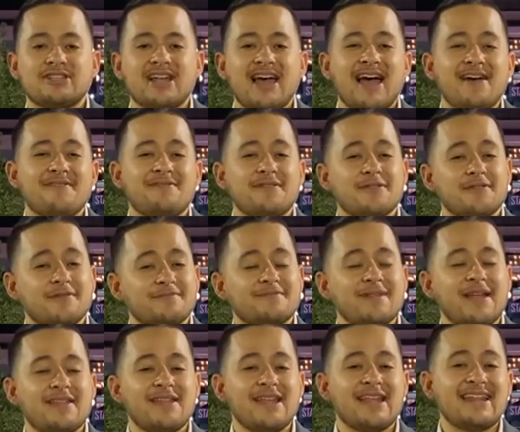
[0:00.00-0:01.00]
half, and
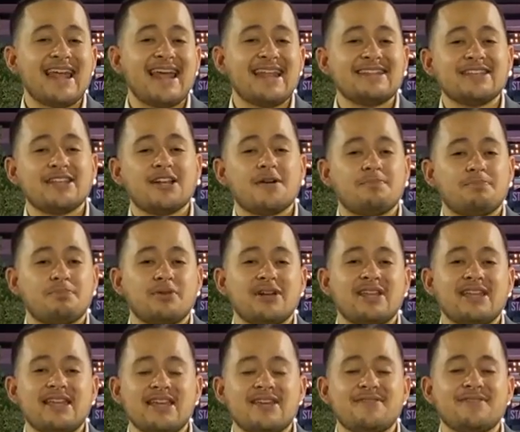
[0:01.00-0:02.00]
it ended up pretty
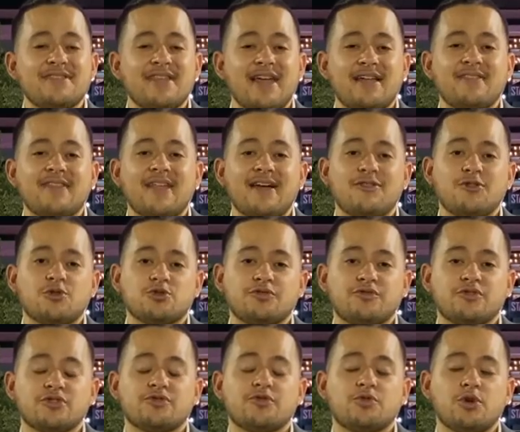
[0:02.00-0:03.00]
even that those
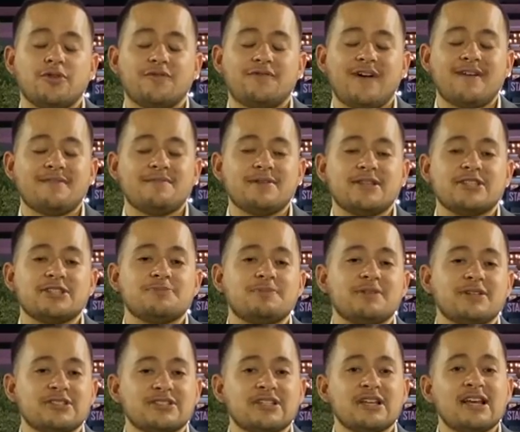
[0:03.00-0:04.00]
first 45 minutes,
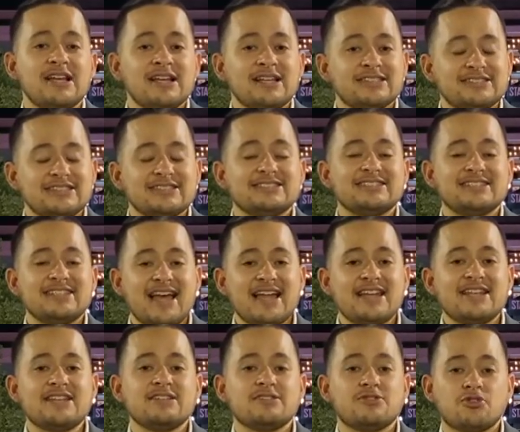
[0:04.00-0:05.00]
because
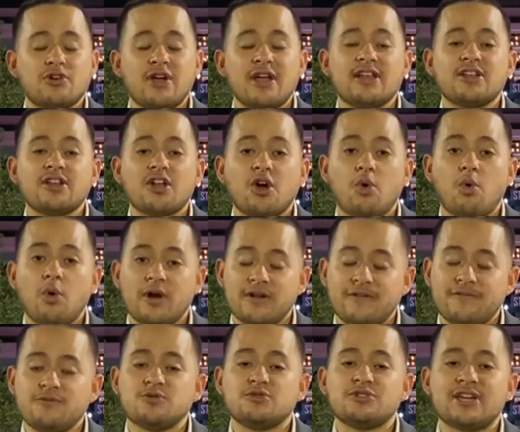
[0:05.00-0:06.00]
Cincinnati created quite a
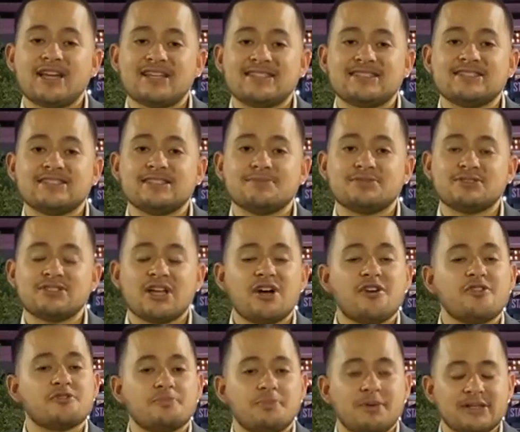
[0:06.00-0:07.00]
few chances
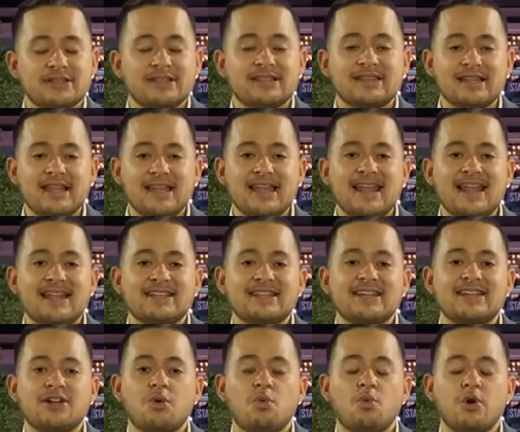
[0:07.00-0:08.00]
themselves, but it ended
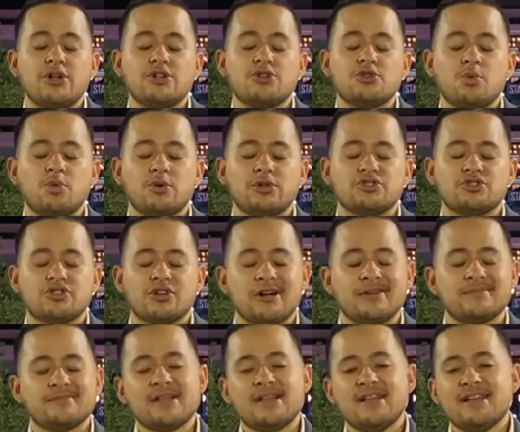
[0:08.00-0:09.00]
in a 1-1 draw.
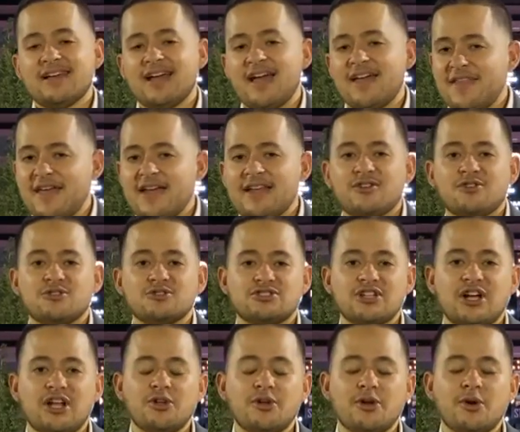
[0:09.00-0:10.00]
And then
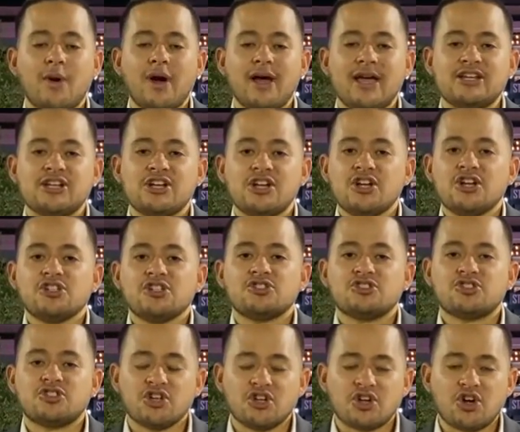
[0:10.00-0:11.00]
Gonzalo Higuain
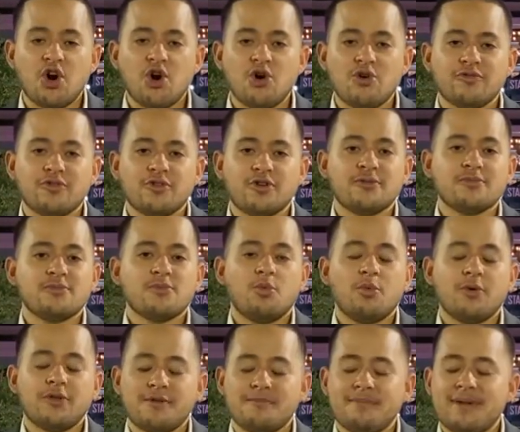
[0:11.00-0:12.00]
took over
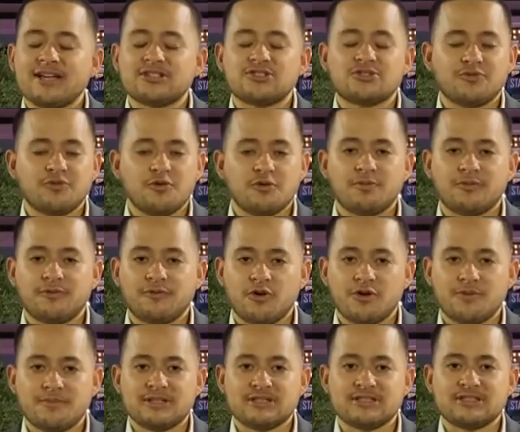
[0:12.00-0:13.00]
with a masterful
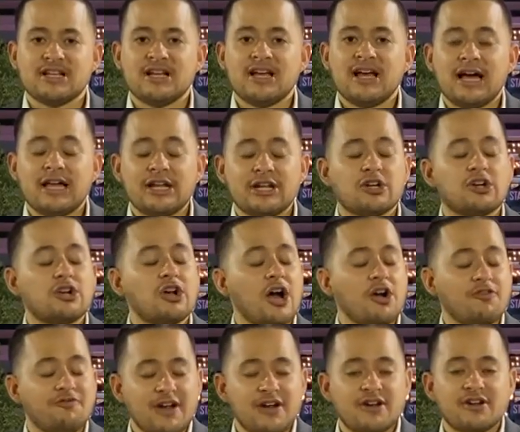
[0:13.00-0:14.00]
performance, and a
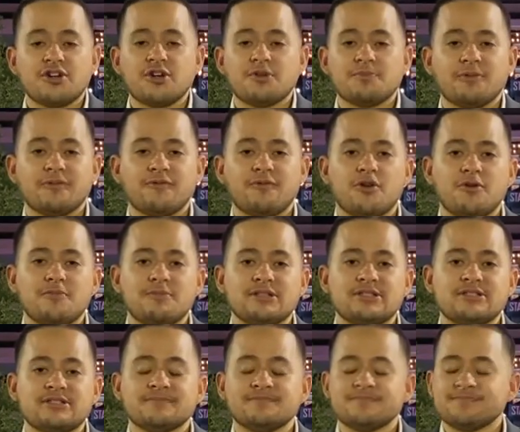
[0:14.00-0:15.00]
very good
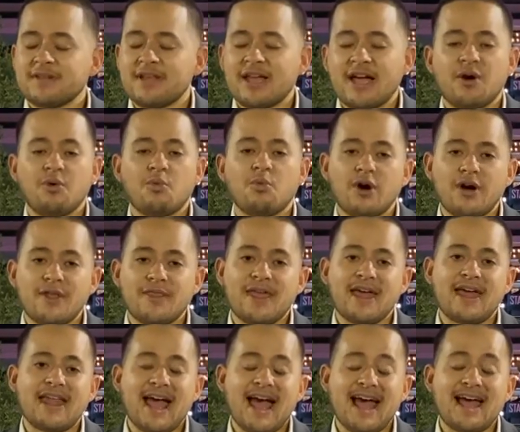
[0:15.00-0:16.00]
performance, and one
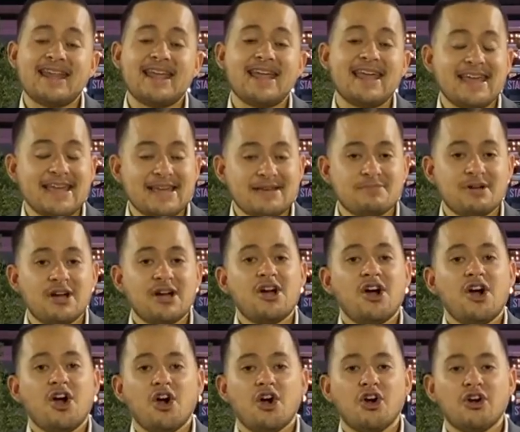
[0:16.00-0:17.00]
that had him
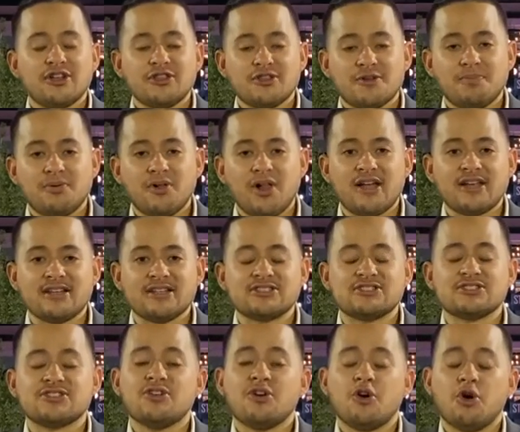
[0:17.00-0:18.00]
earning the
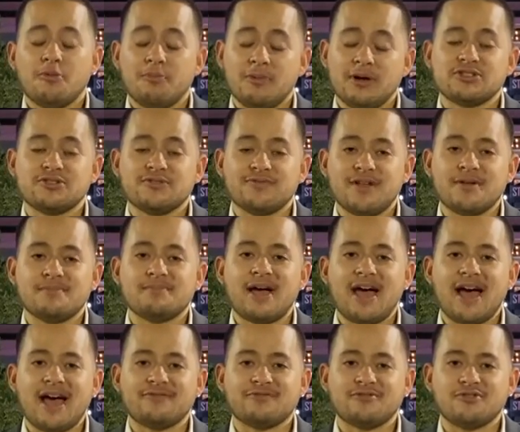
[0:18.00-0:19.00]
plaudits, or much of them,
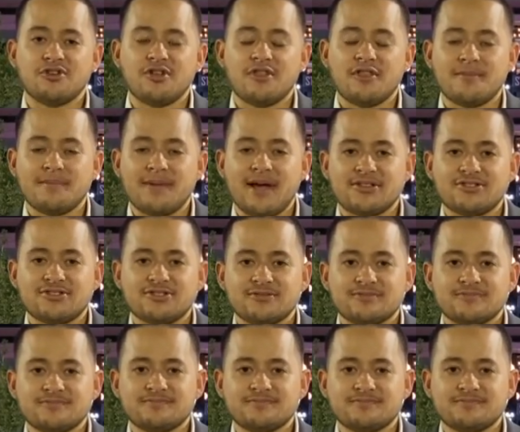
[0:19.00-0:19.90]
after the match.